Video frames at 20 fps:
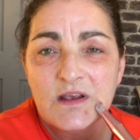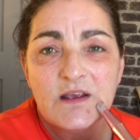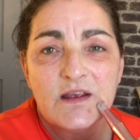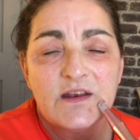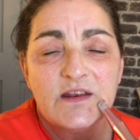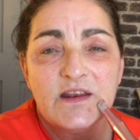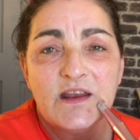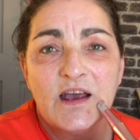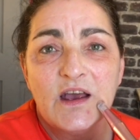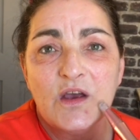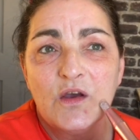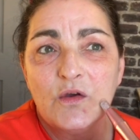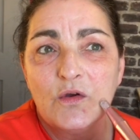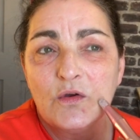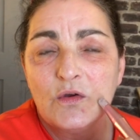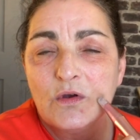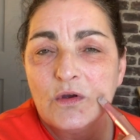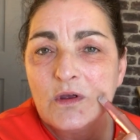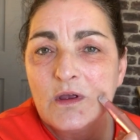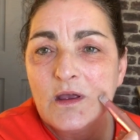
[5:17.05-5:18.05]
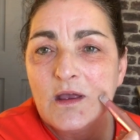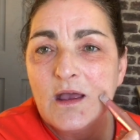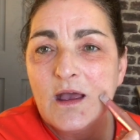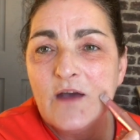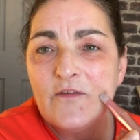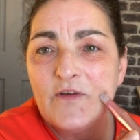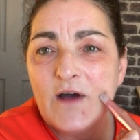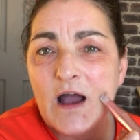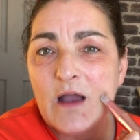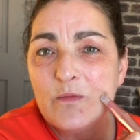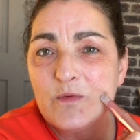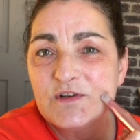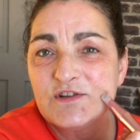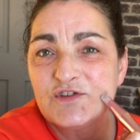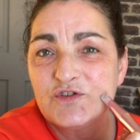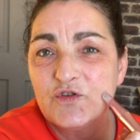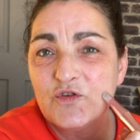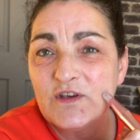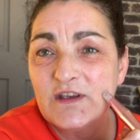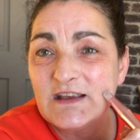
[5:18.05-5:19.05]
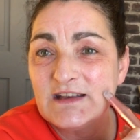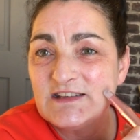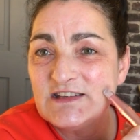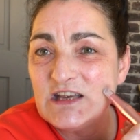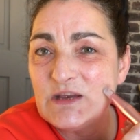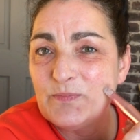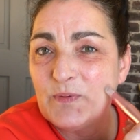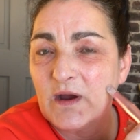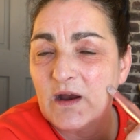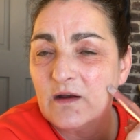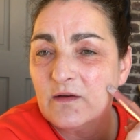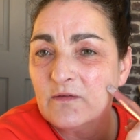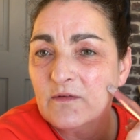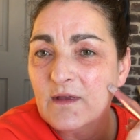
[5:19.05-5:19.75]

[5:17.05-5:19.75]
Now, if I was doing it deeper,